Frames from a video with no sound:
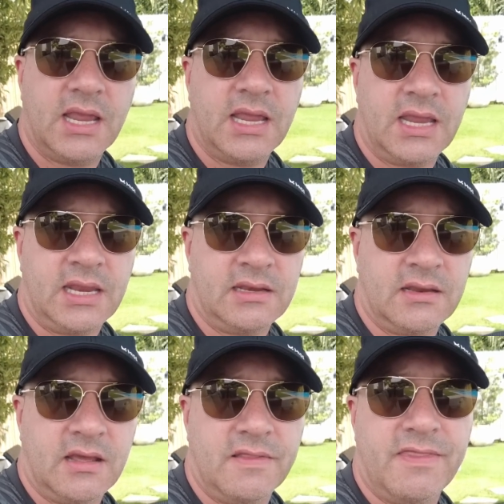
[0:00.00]
And
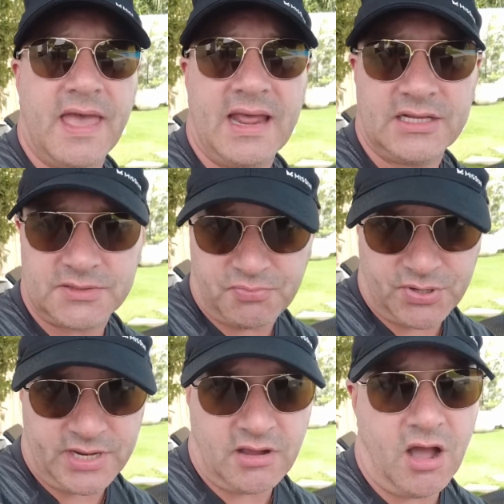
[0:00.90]
that is
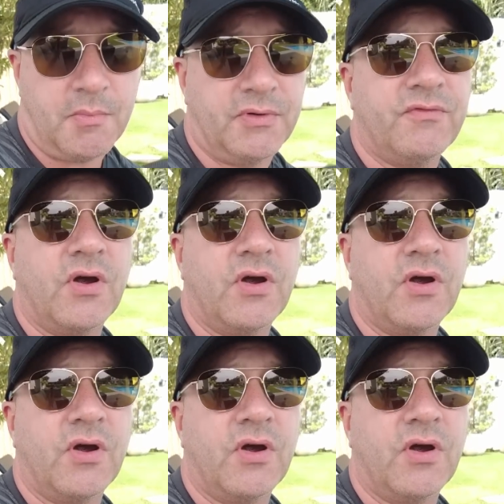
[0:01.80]
pretty common